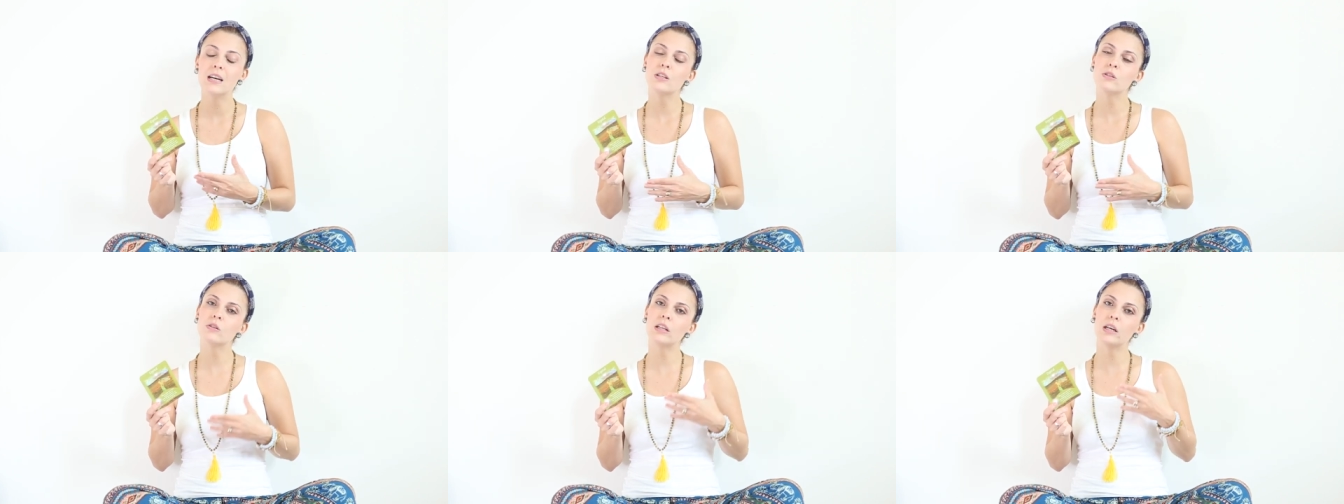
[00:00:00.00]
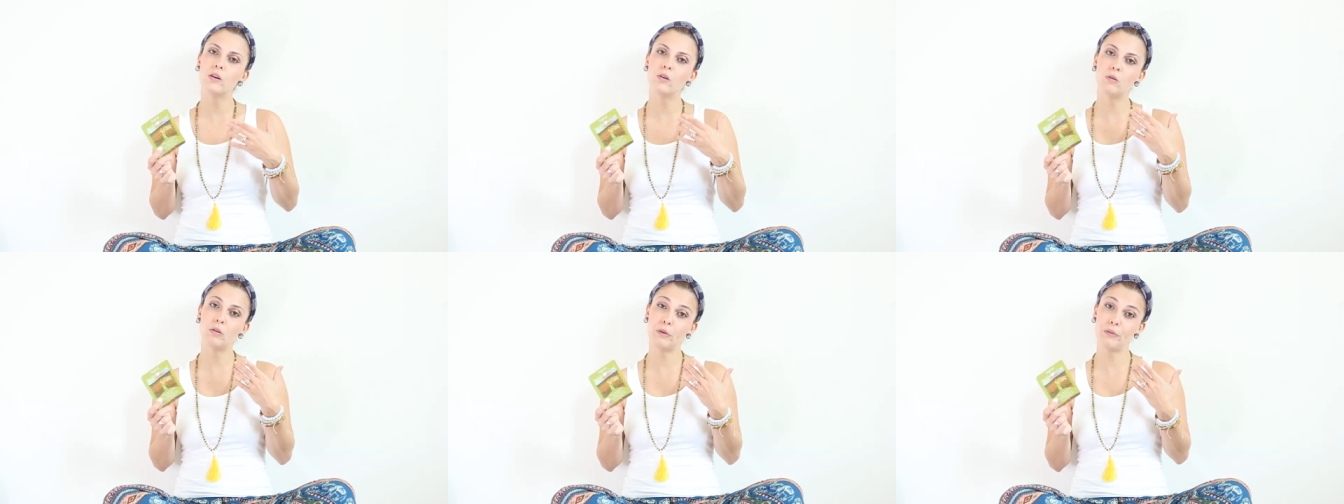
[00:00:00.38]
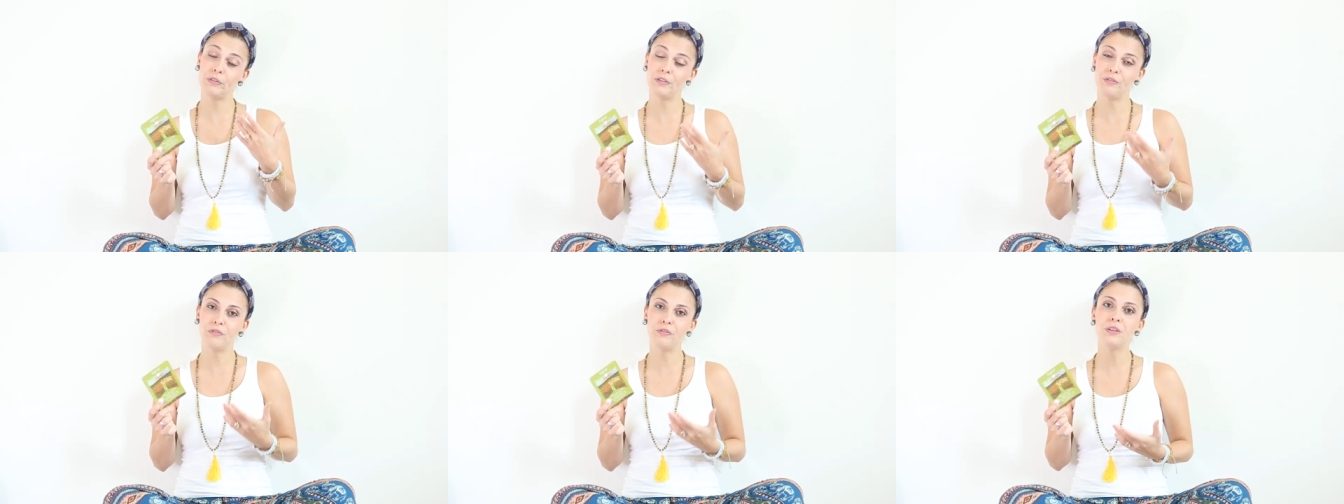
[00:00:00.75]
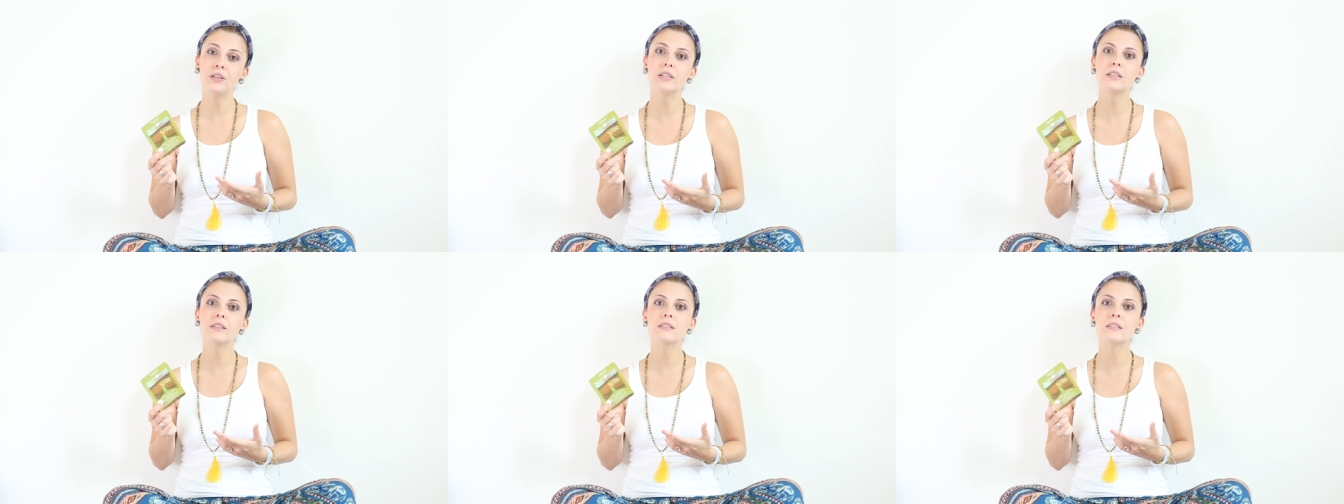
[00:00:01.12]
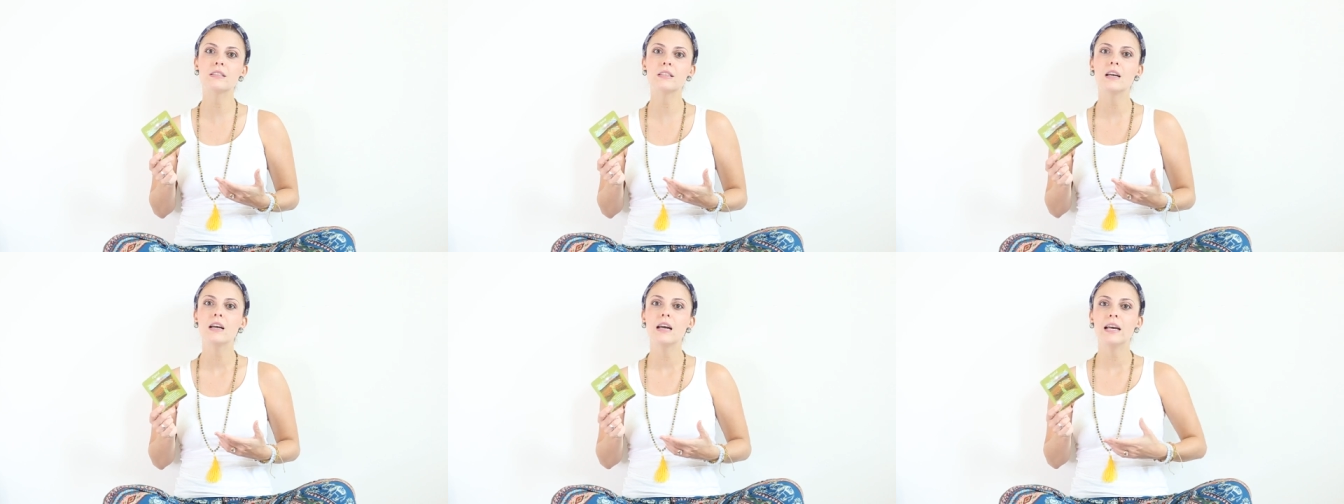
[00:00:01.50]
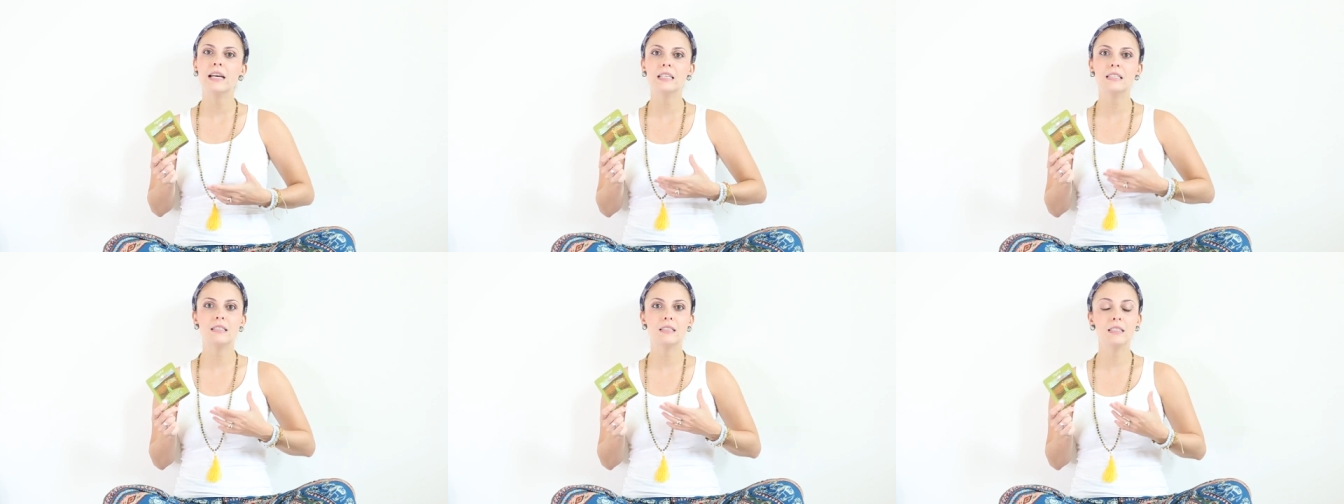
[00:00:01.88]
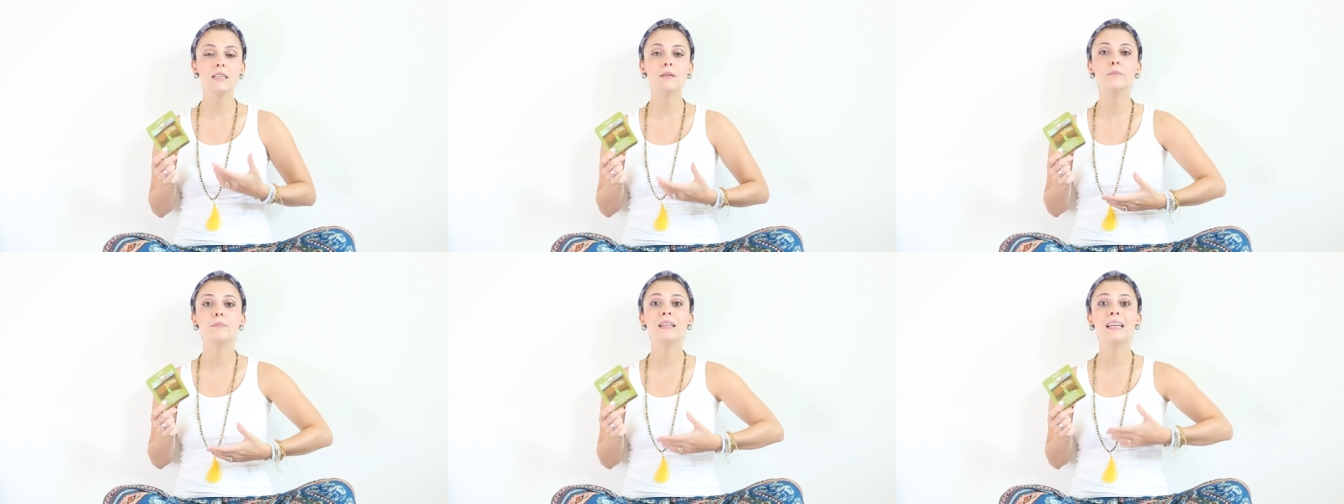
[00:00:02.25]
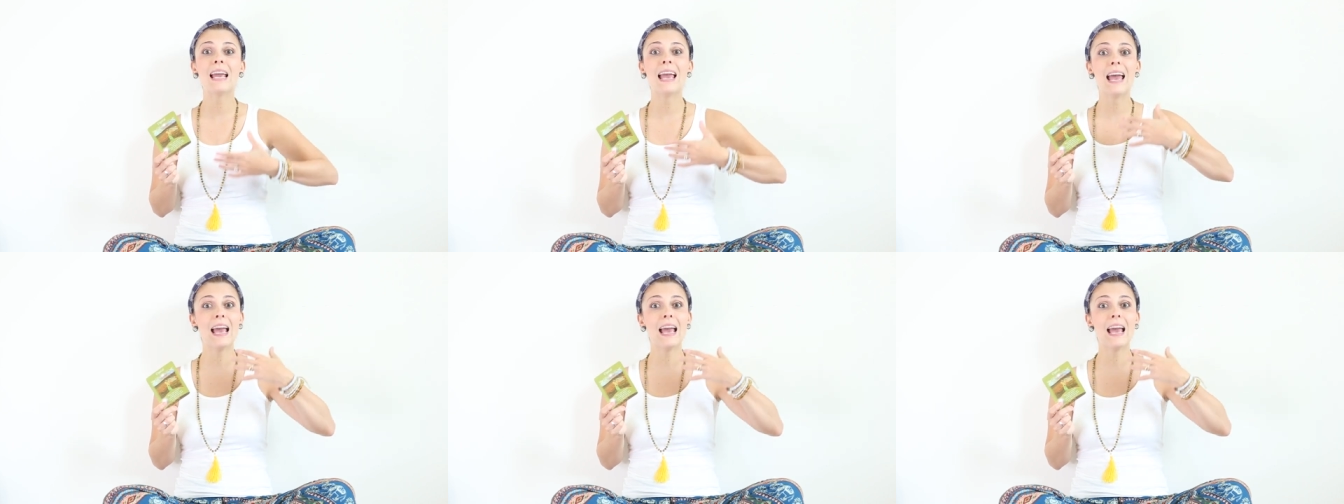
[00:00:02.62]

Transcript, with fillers: to let go of the fears, and simply